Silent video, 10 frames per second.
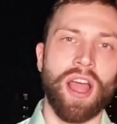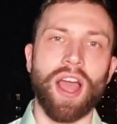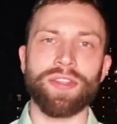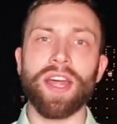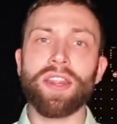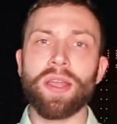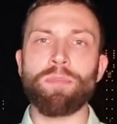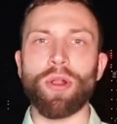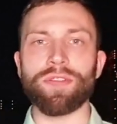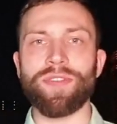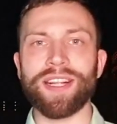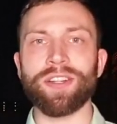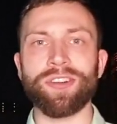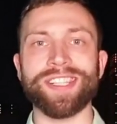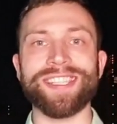Another important
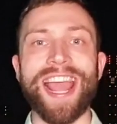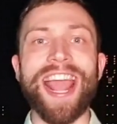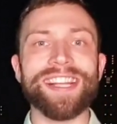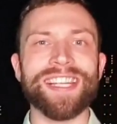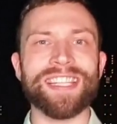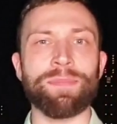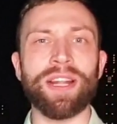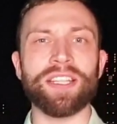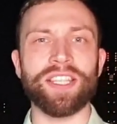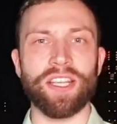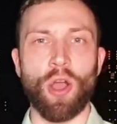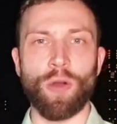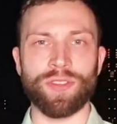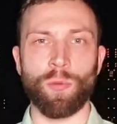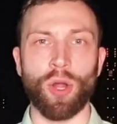factor is the accessibility
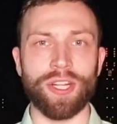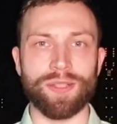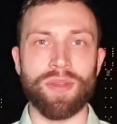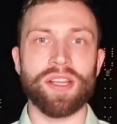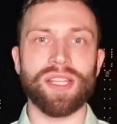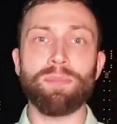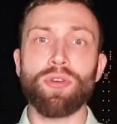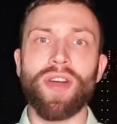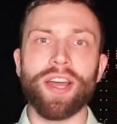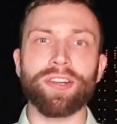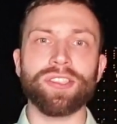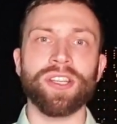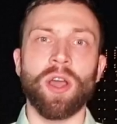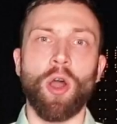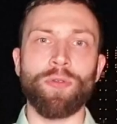of the wallet. Some providers
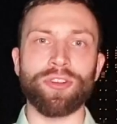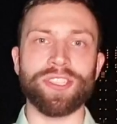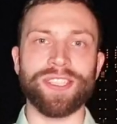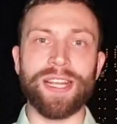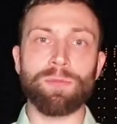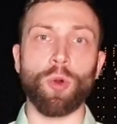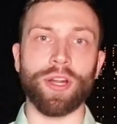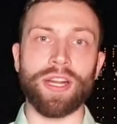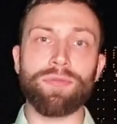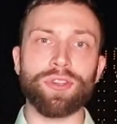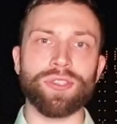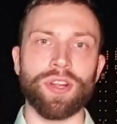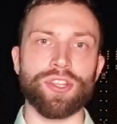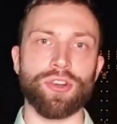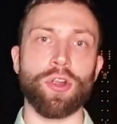offer the same wallet
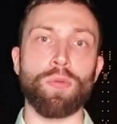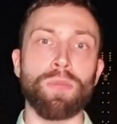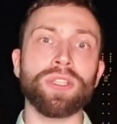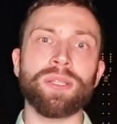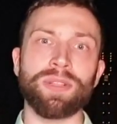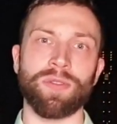infrastructure on multiple